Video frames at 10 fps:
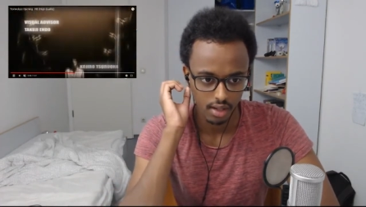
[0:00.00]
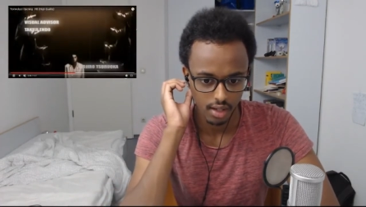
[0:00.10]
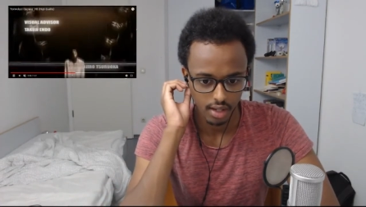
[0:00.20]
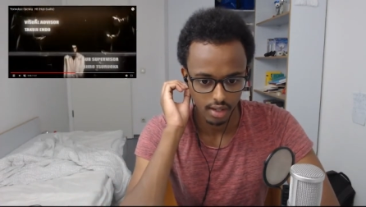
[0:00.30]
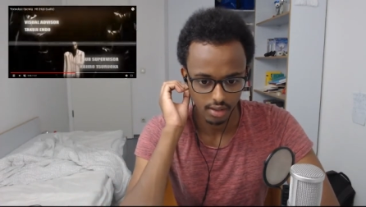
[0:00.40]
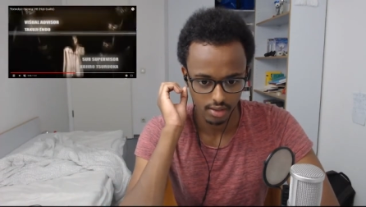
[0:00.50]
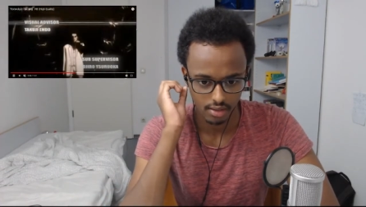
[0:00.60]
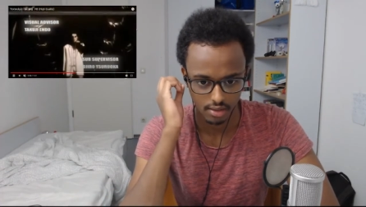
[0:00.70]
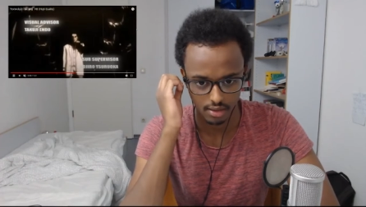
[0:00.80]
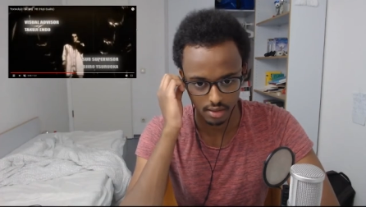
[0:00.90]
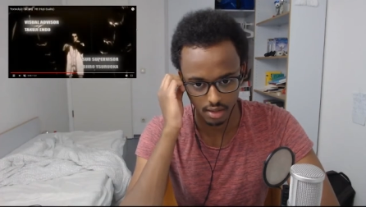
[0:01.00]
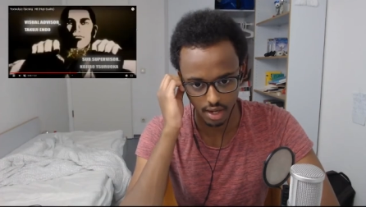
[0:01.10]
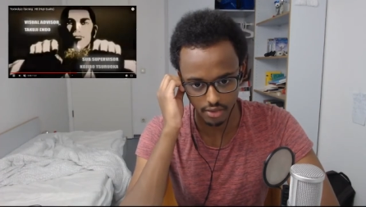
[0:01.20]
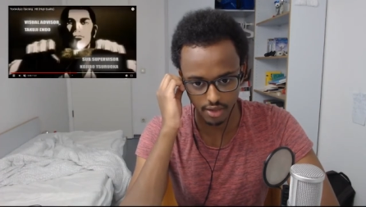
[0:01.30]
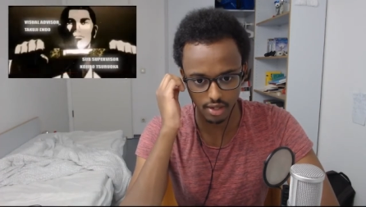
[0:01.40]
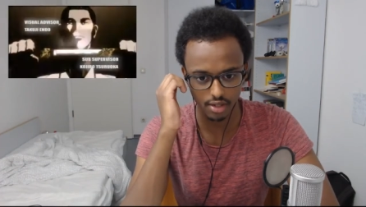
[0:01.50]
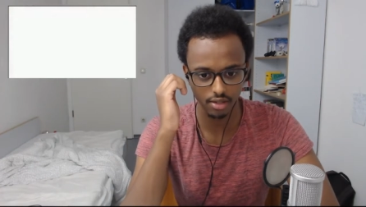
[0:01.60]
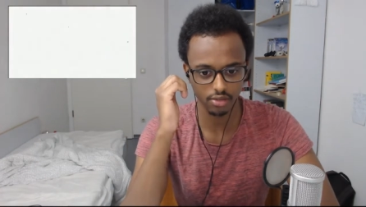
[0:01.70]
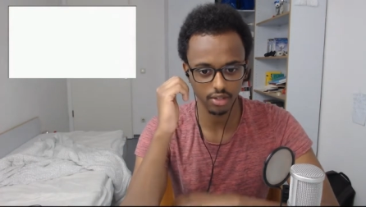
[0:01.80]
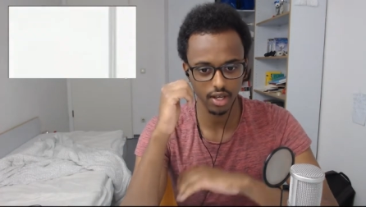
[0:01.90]
And I think
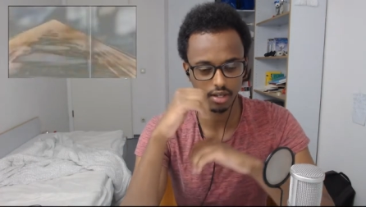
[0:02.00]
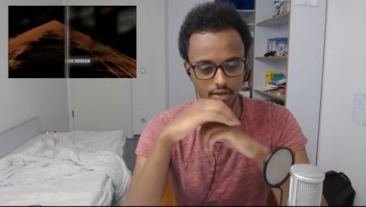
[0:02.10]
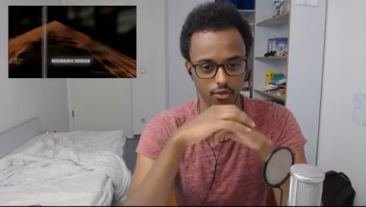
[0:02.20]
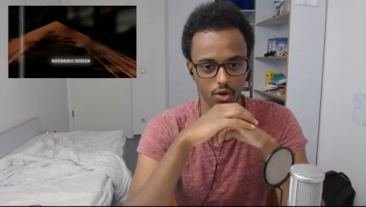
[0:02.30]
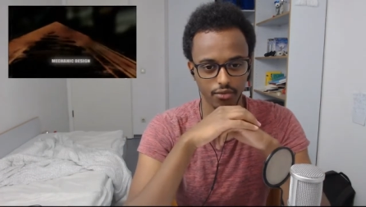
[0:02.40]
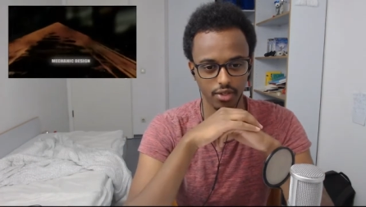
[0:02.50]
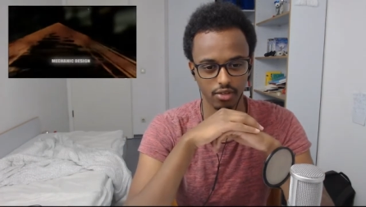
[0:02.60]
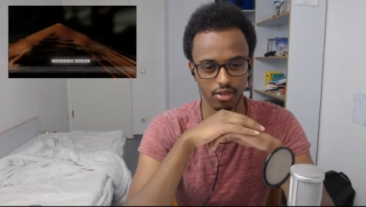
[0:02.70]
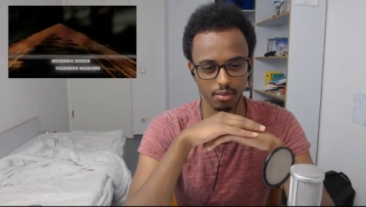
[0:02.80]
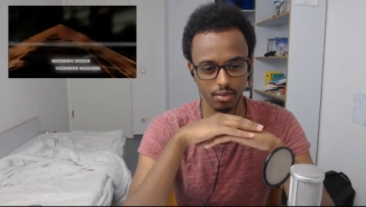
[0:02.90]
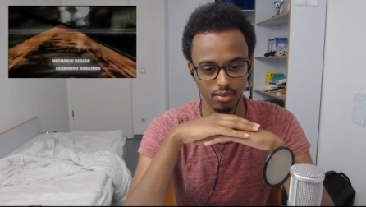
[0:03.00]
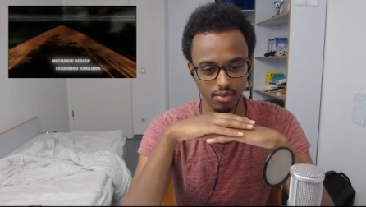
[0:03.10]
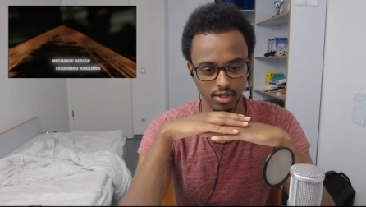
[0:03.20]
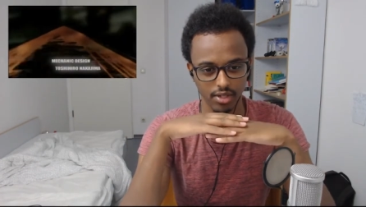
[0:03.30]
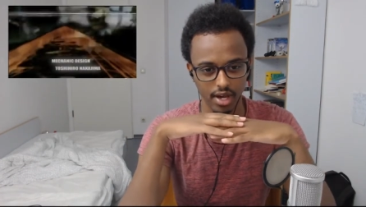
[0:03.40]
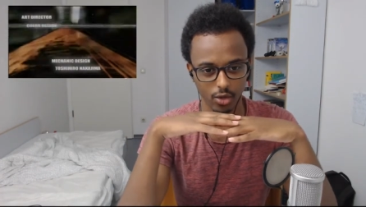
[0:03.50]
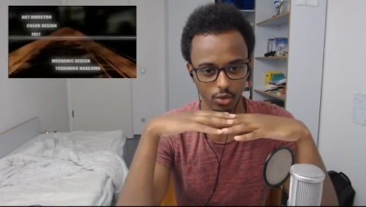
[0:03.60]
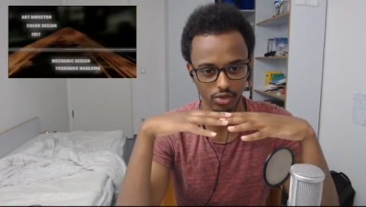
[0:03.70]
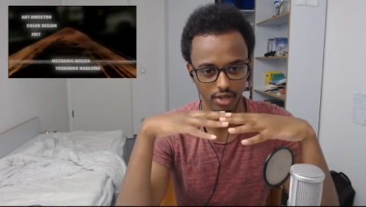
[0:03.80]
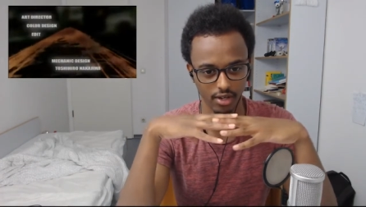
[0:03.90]
he's like involved in some
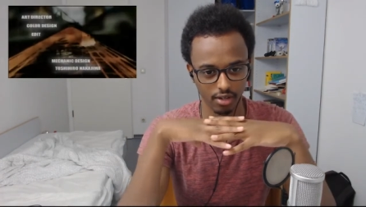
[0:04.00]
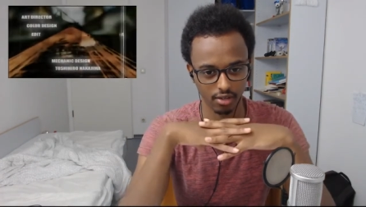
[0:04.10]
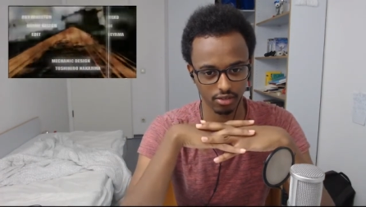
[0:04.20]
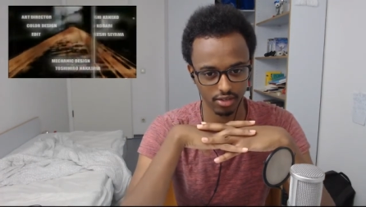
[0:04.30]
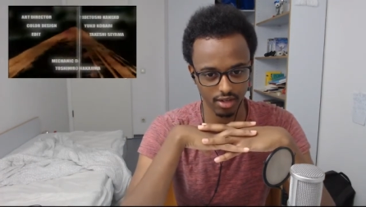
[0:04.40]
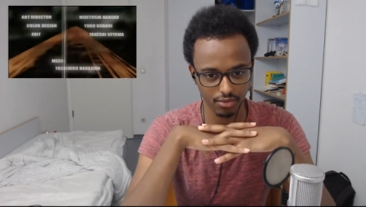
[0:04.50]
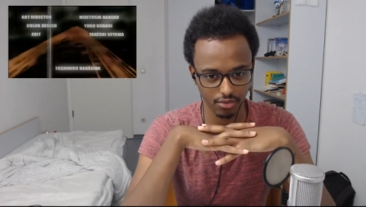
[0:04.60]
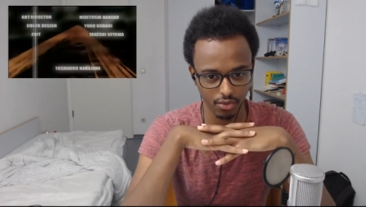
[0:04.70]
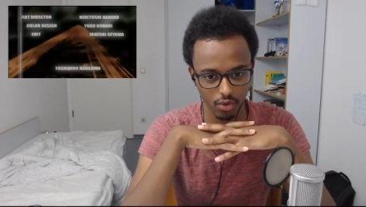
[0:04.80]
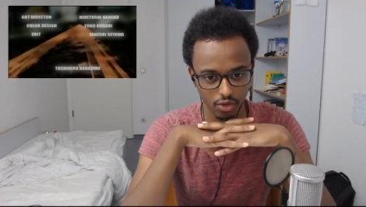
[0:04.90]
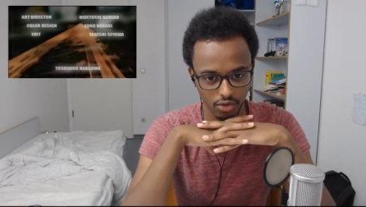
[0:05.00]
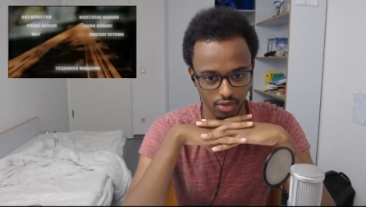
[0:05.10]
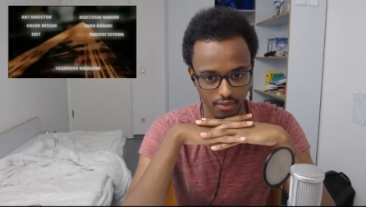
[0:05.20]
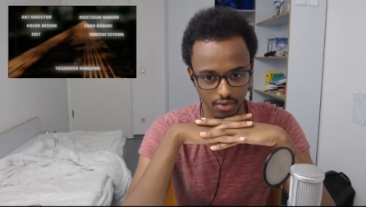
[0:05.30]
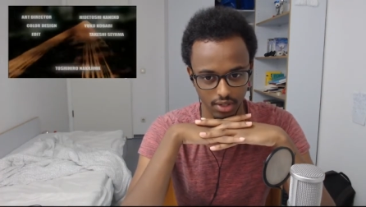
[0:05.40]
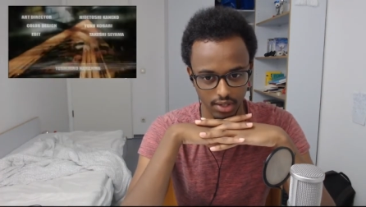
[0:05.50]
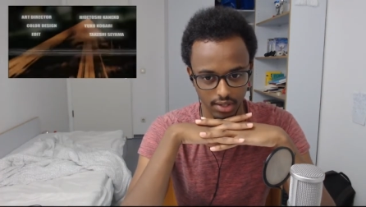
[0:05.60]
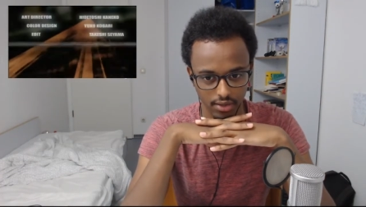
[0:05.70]
yakuza stuff or something like